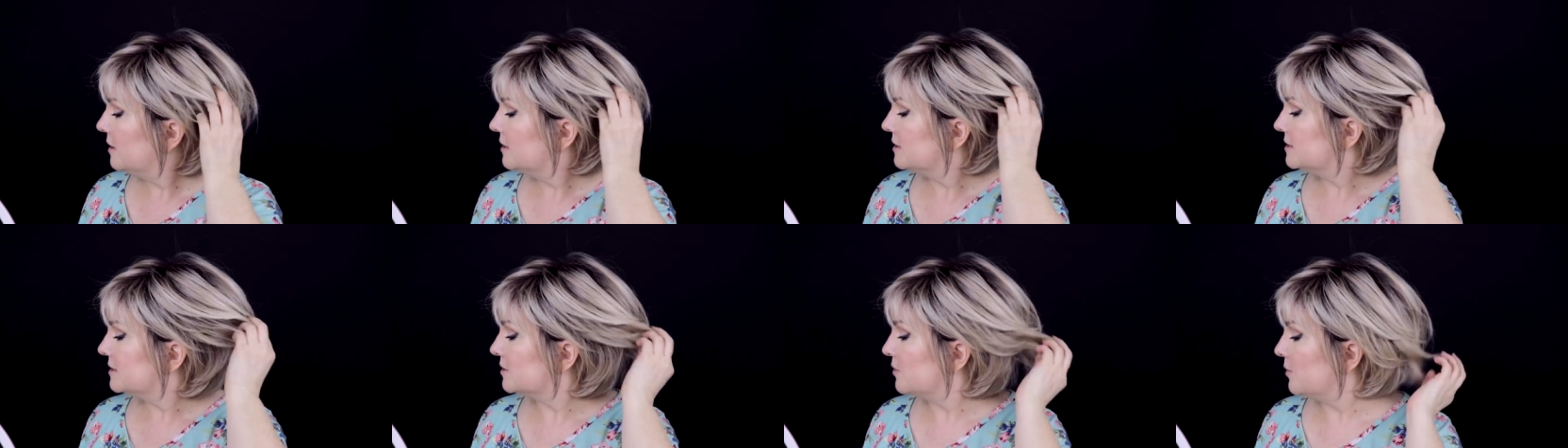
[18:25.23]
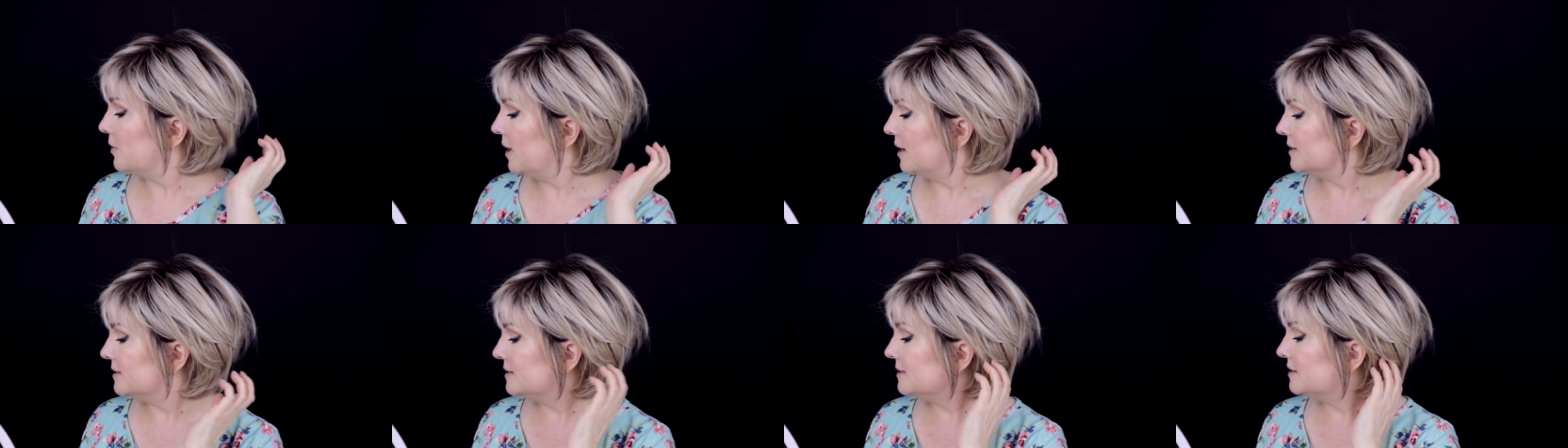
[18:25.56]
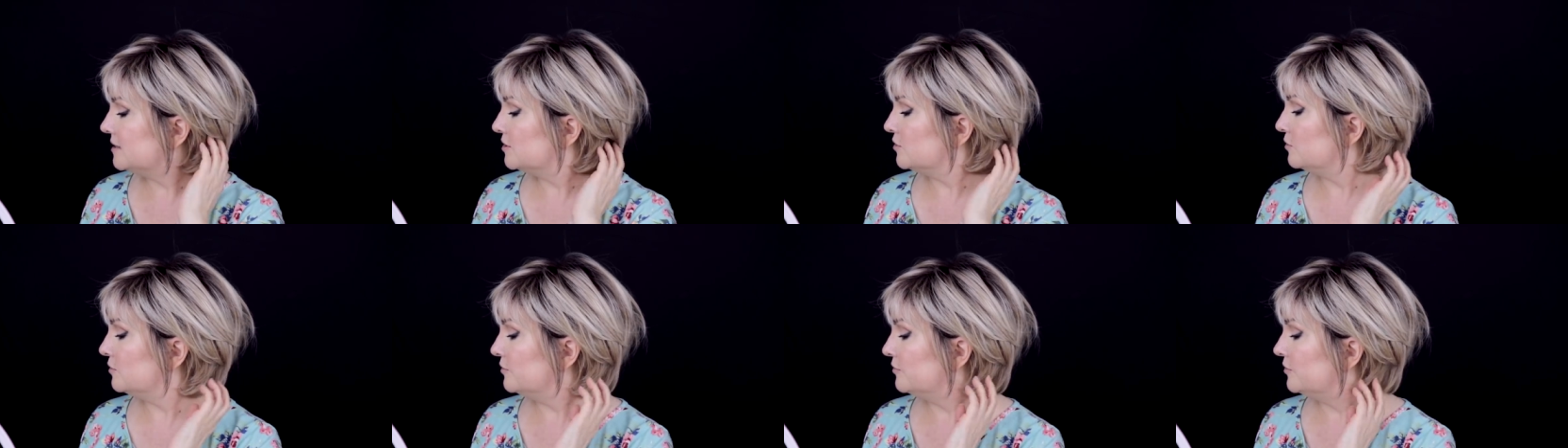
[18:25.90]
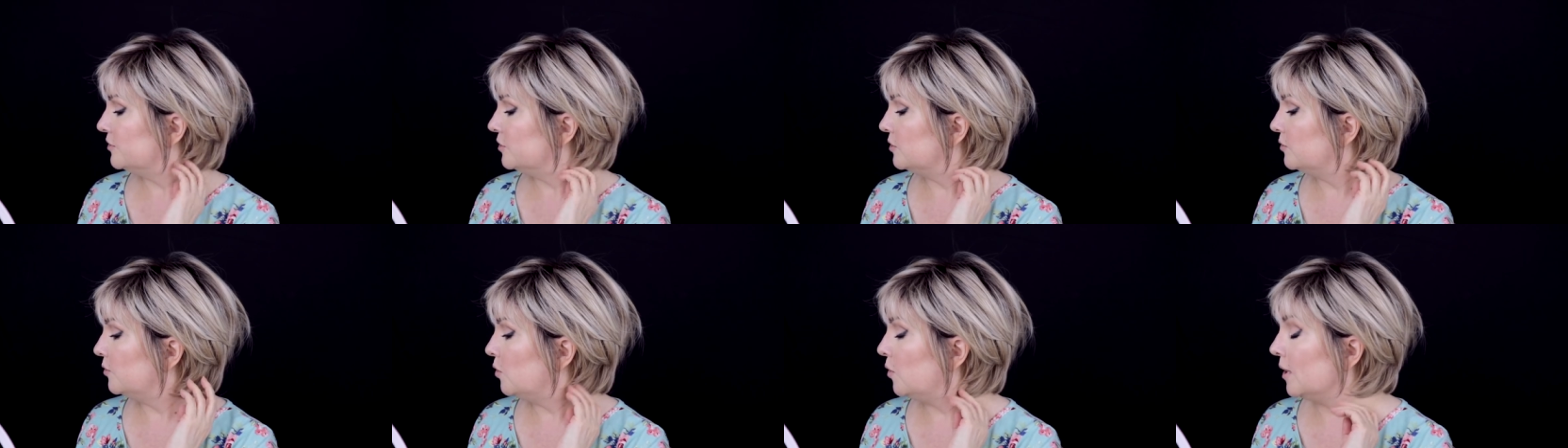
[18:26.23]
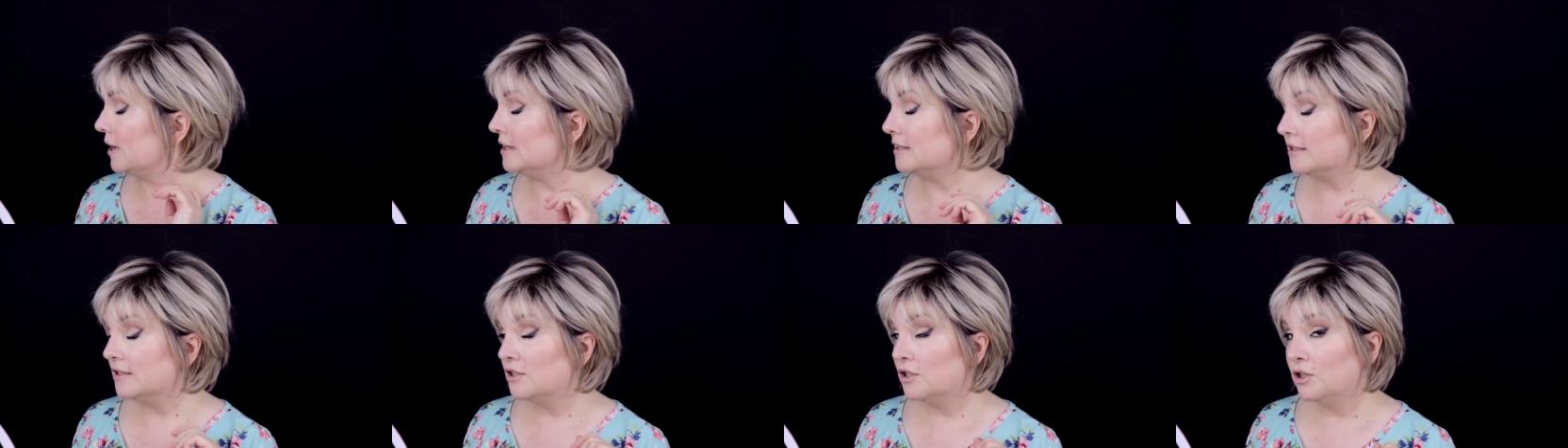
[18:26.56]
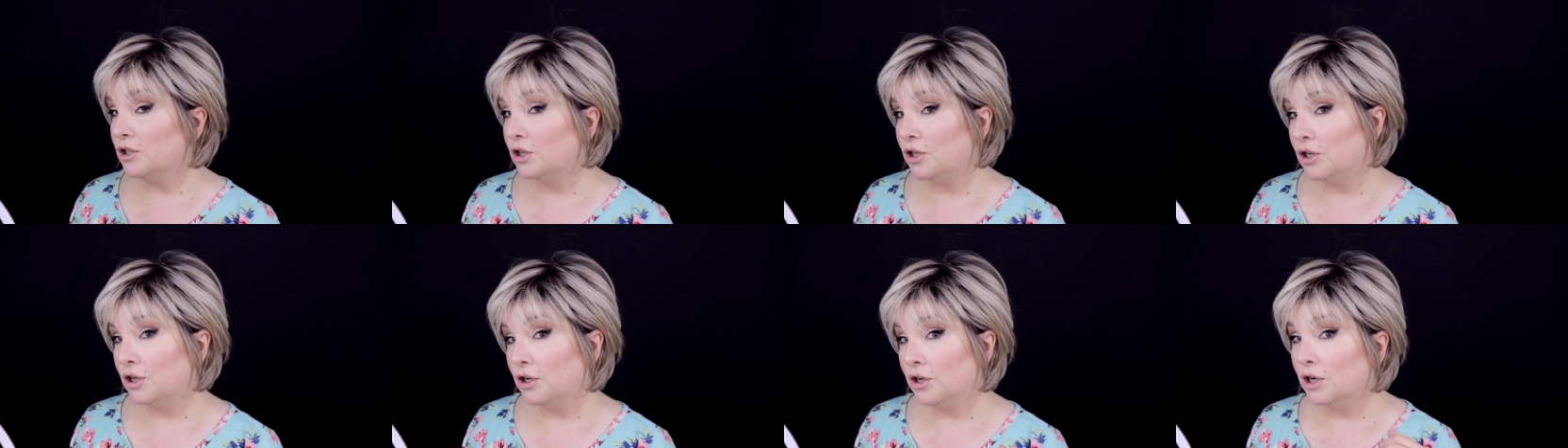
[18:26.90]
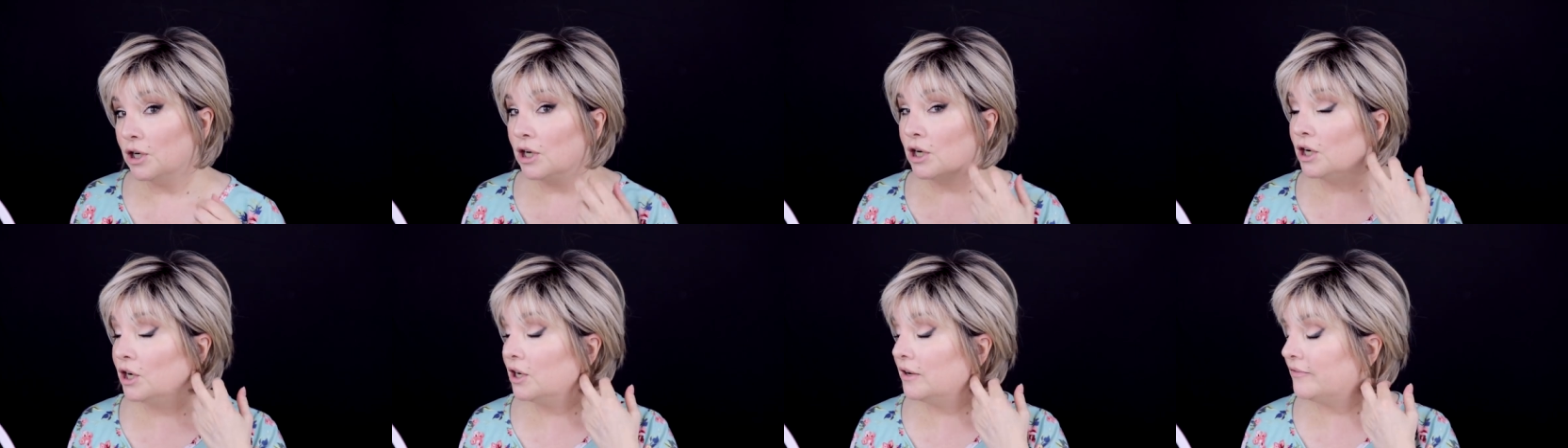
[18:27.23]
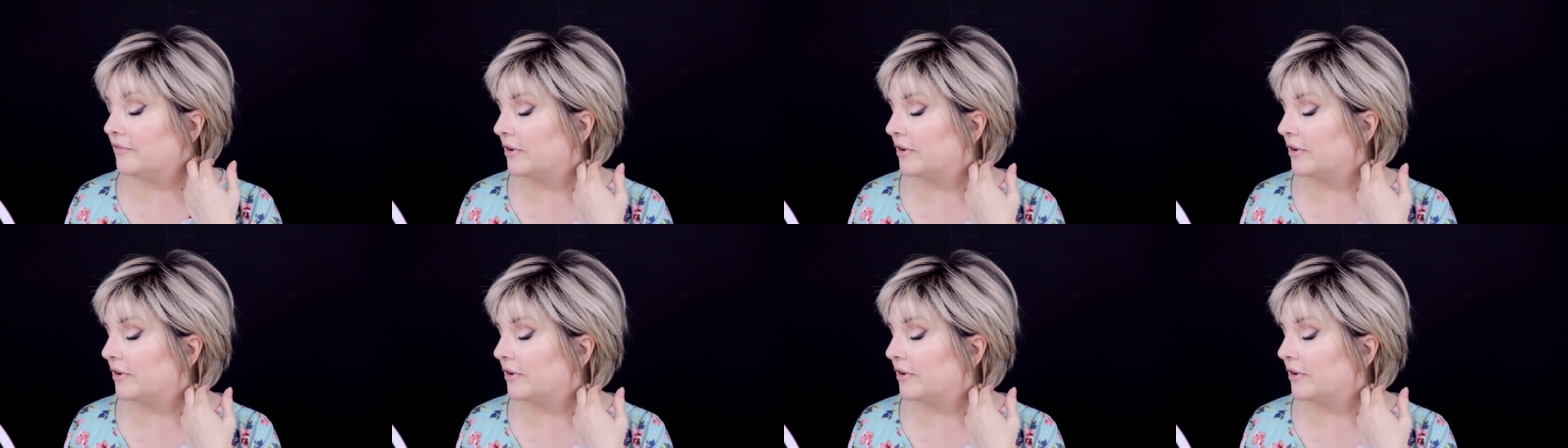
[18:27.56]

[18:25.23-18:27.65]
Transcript: So I still feel quite secure.